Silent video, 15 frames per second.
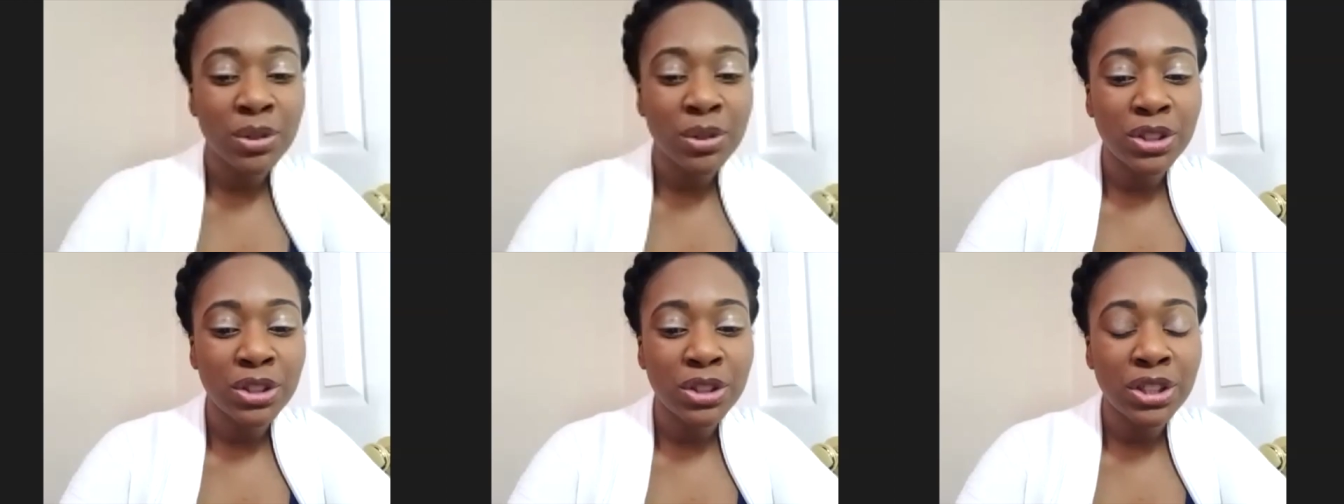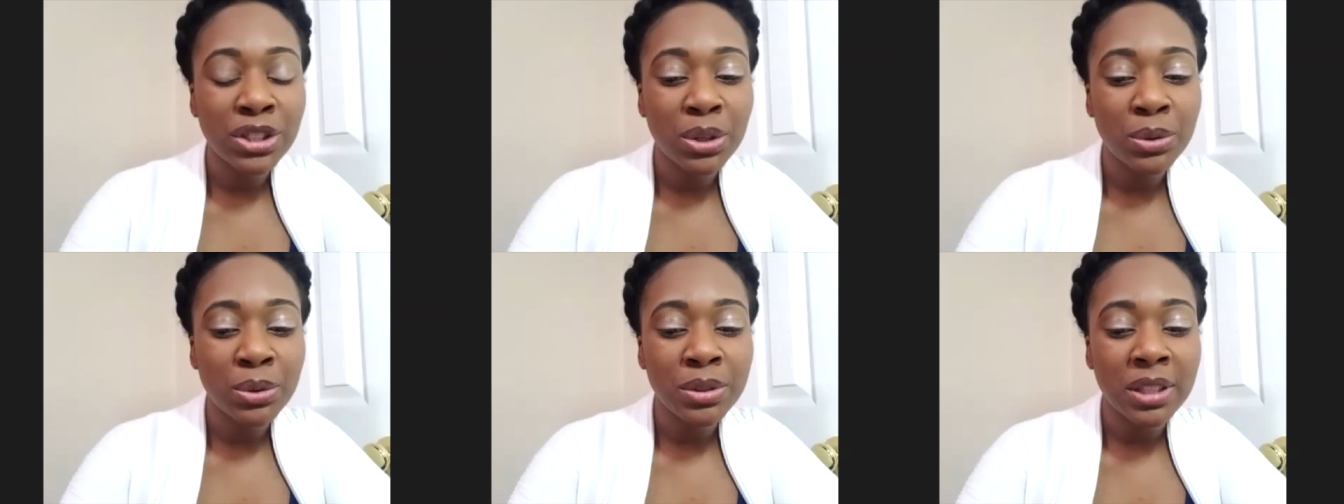she's
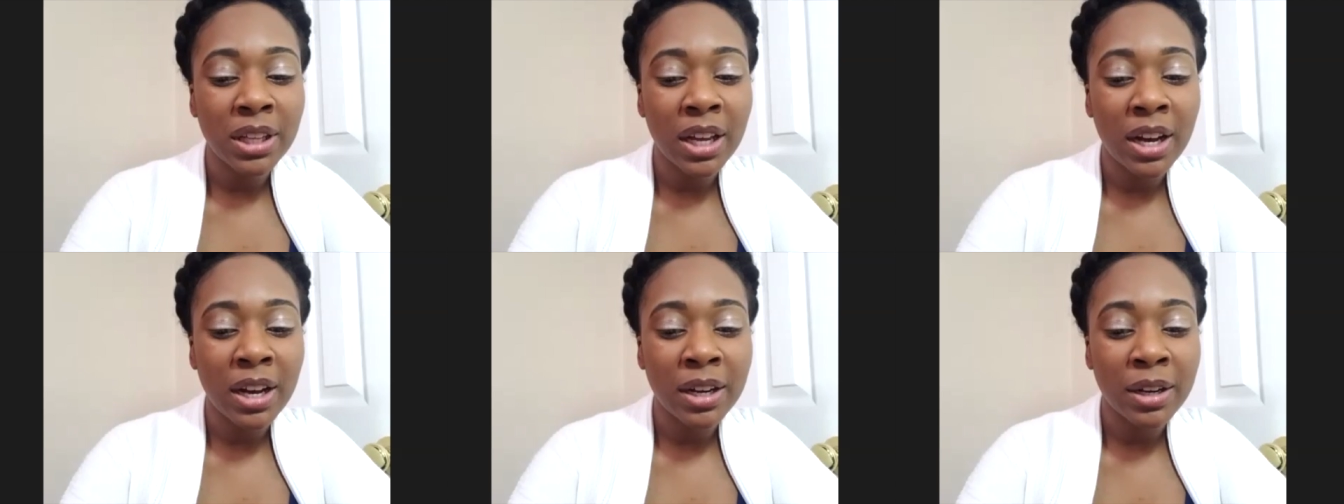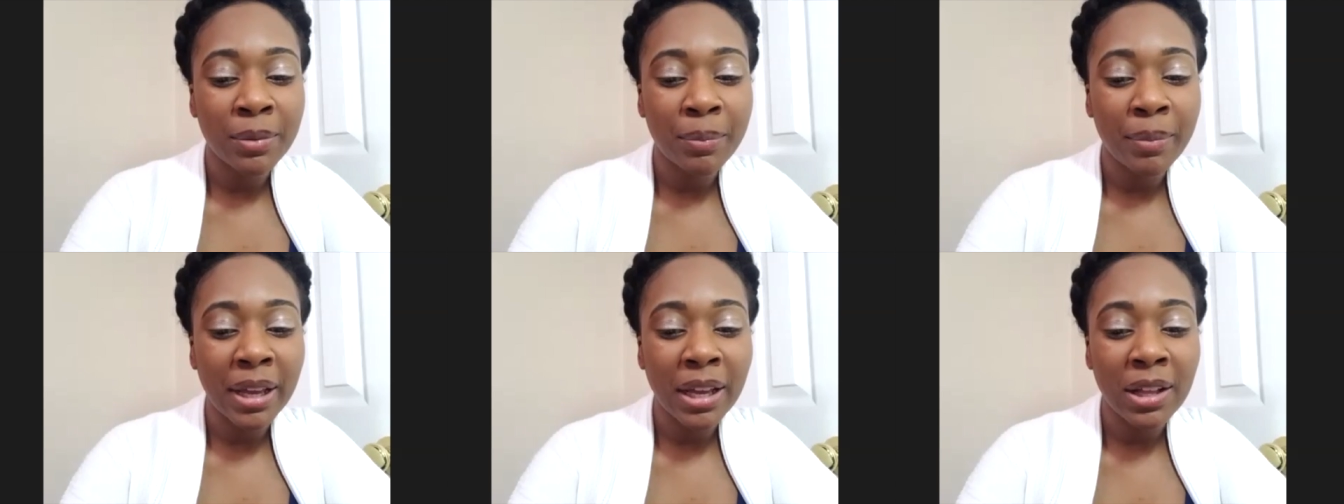hosting um
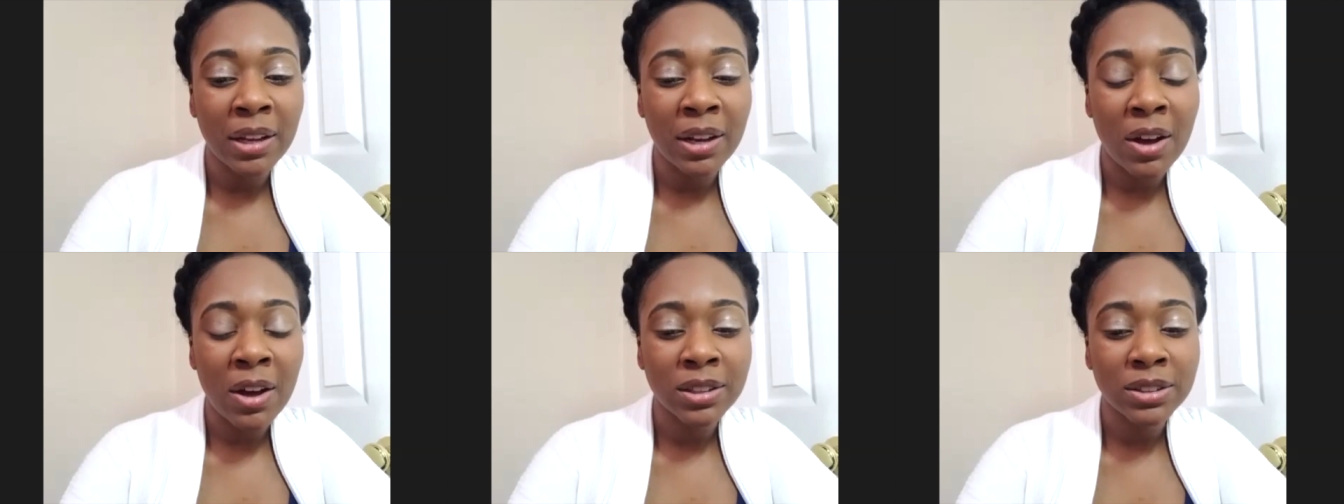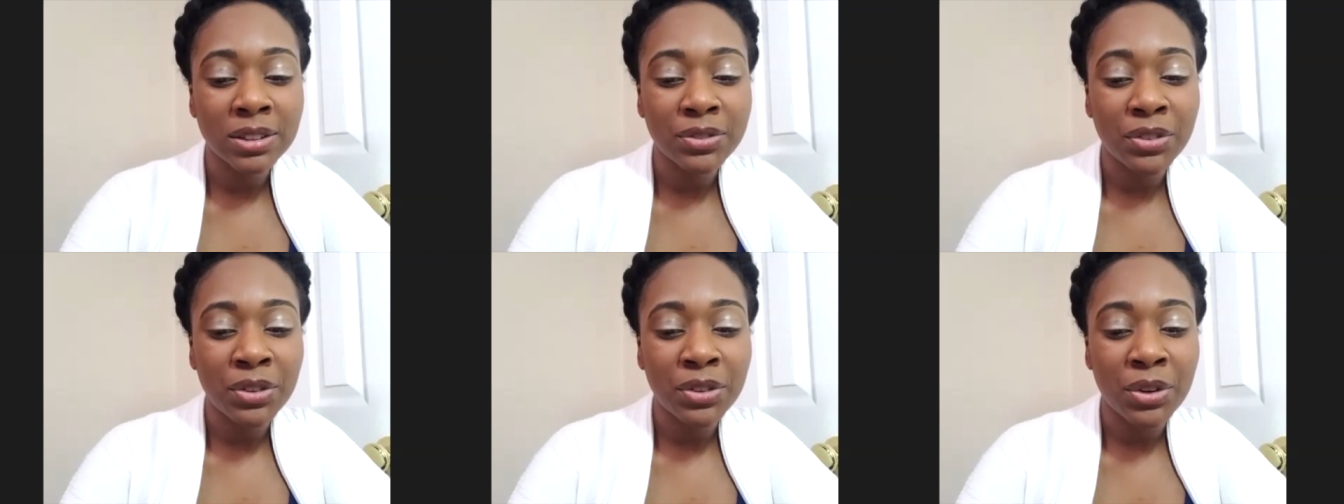make-alongs
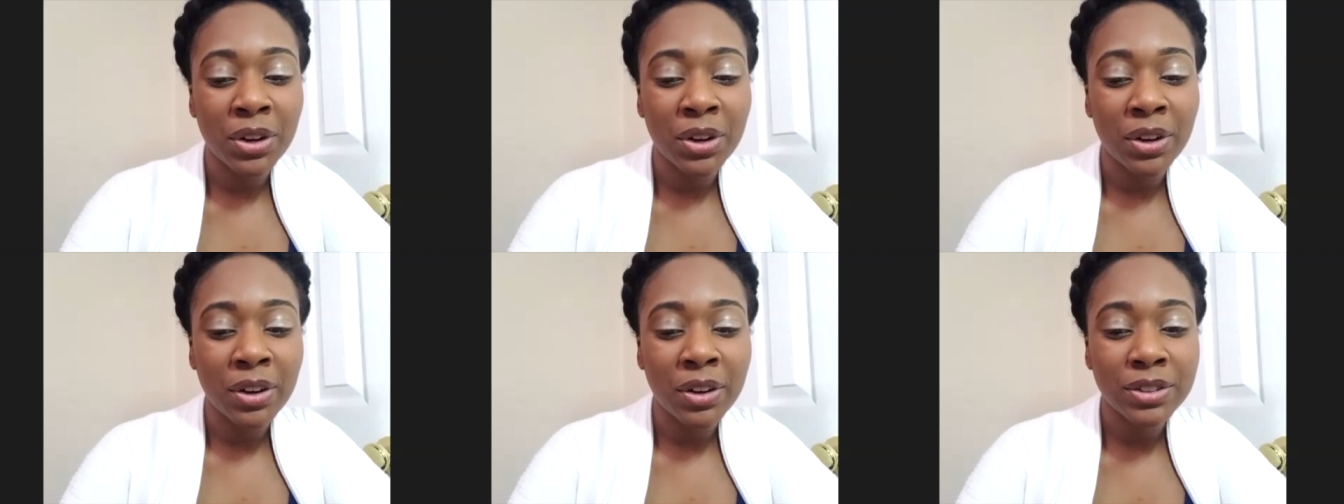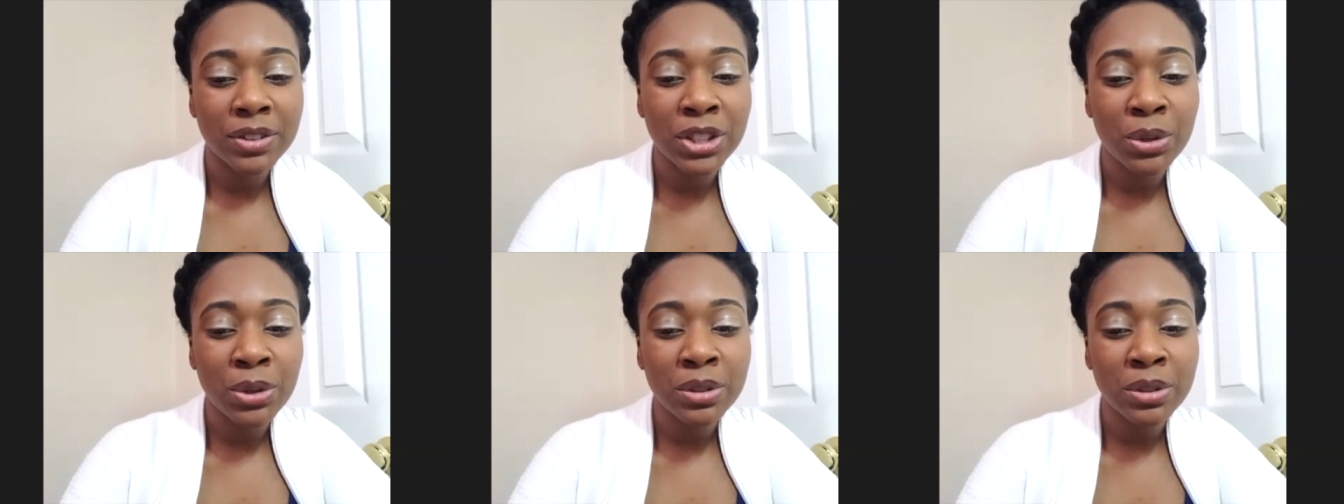for
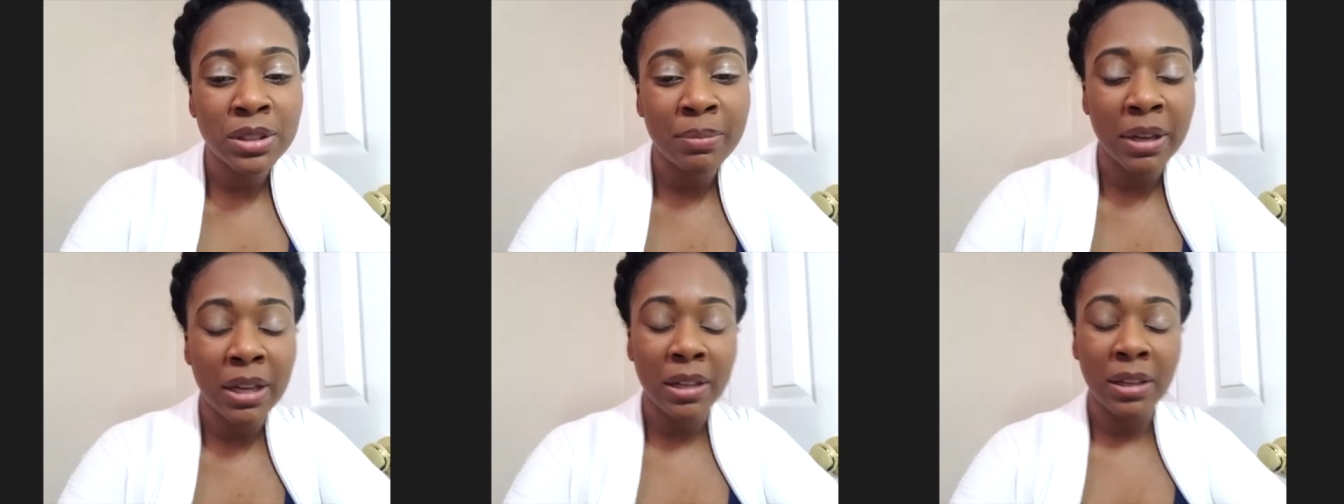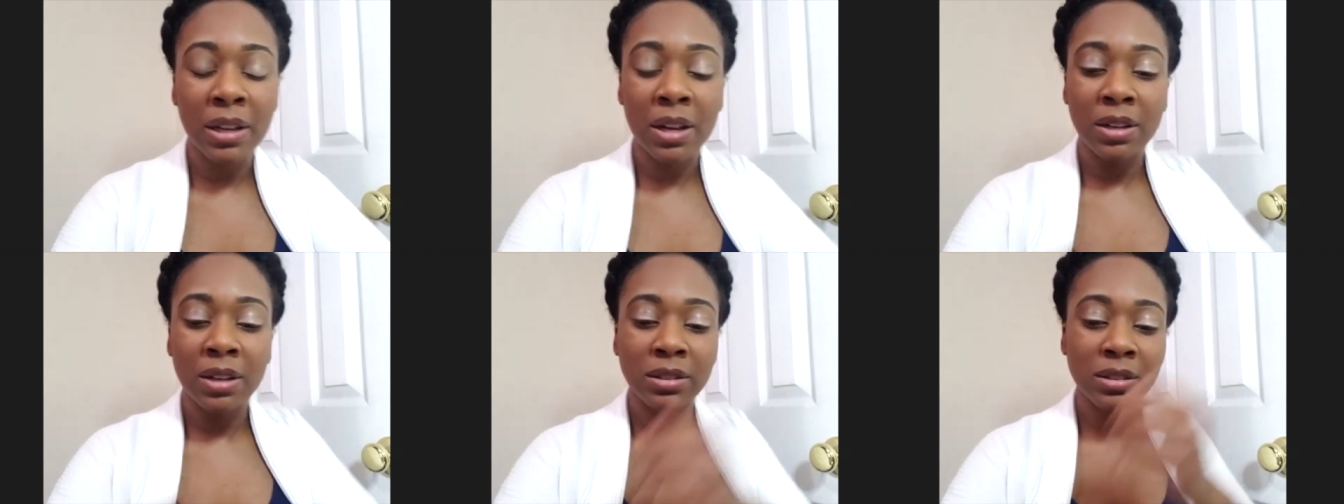she hosts
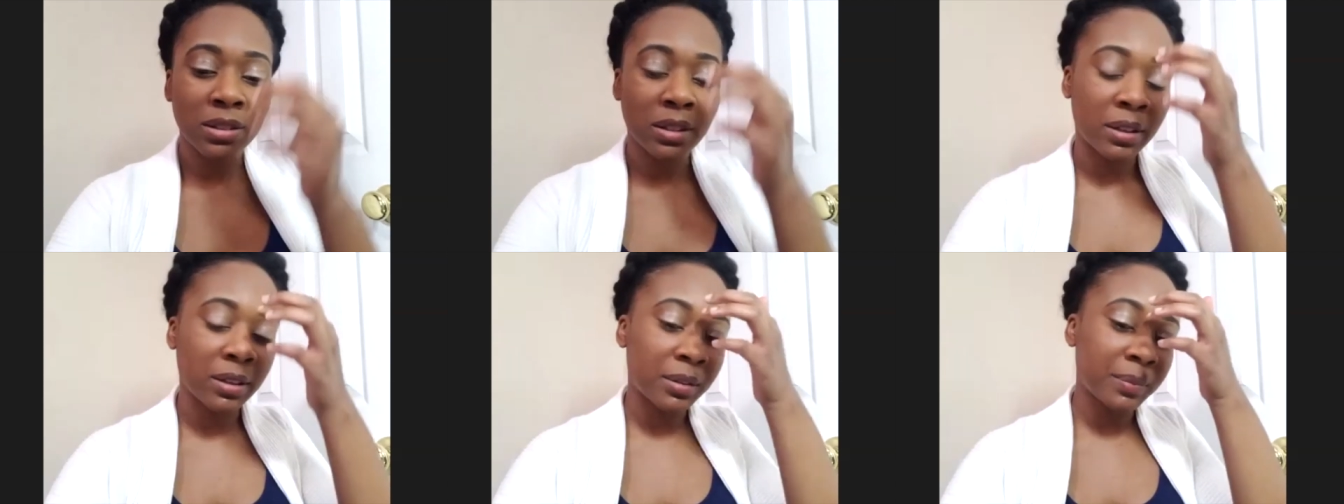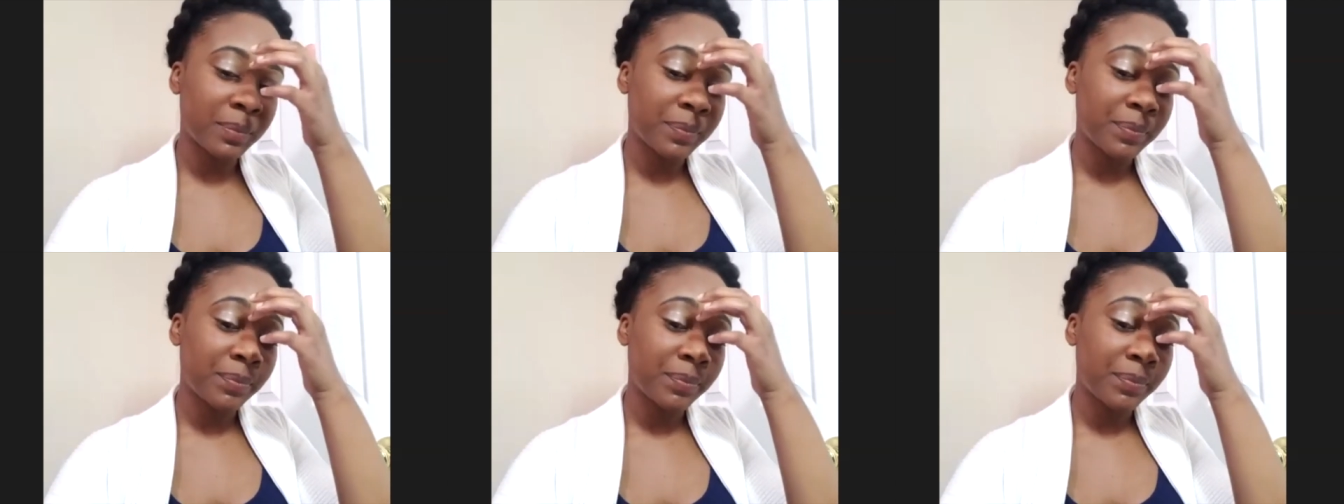make-alongs um